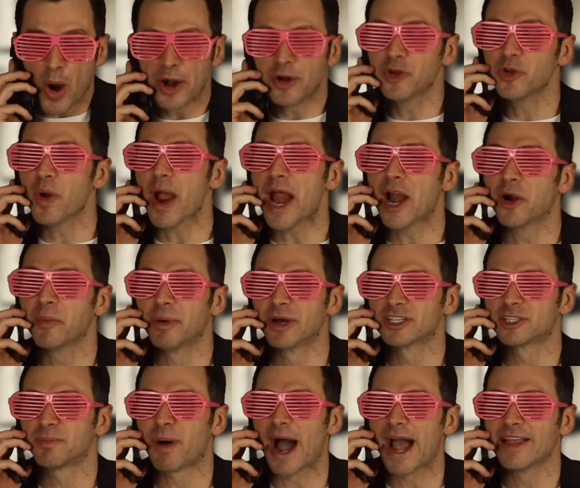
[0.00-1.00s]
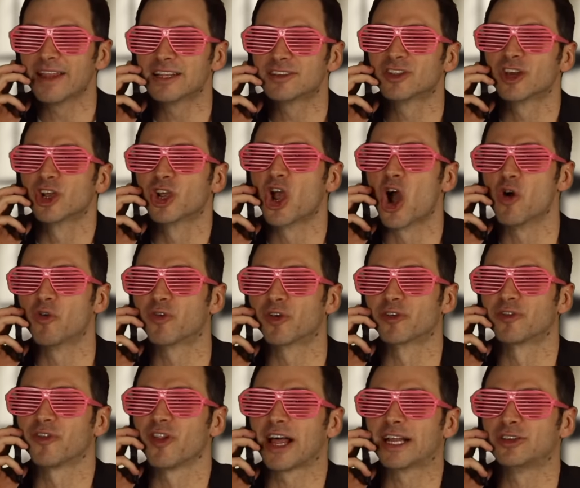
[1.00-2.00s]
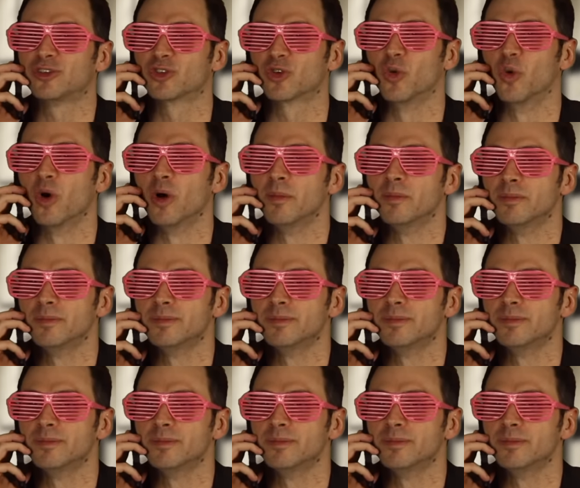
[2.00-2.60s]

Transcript: where do Airbus pilots go for flight school?